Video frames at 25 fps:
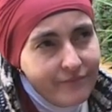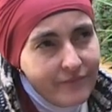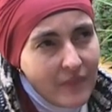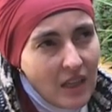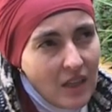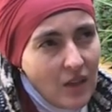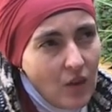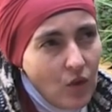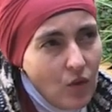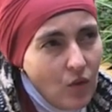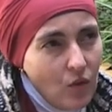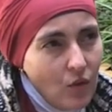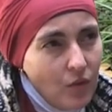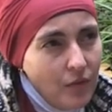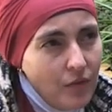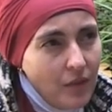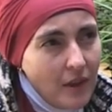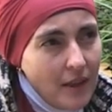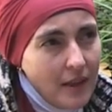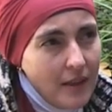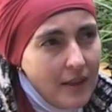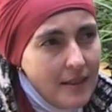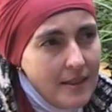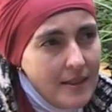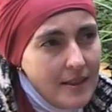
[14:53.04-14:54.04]
I don't know if
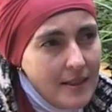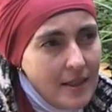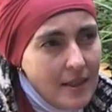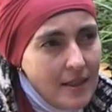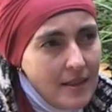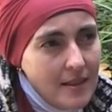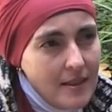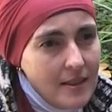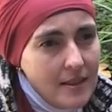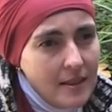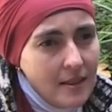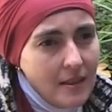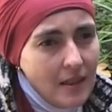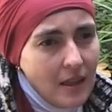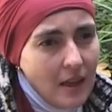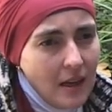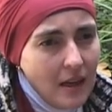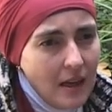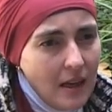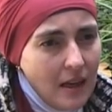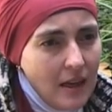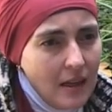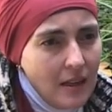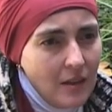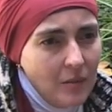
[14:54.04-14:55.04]
I can say
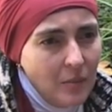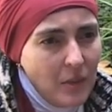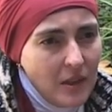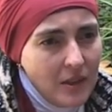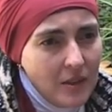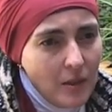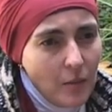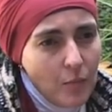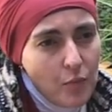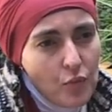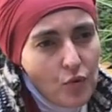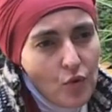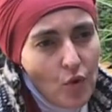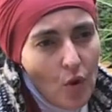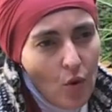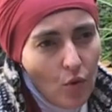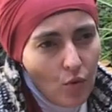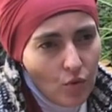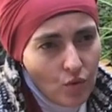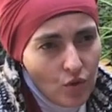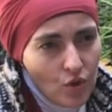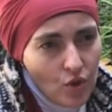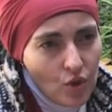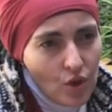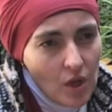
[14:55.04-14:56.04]
style, but
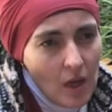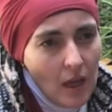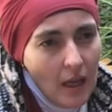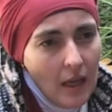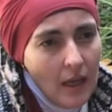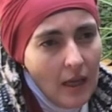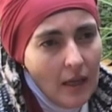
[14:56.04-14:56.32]
approach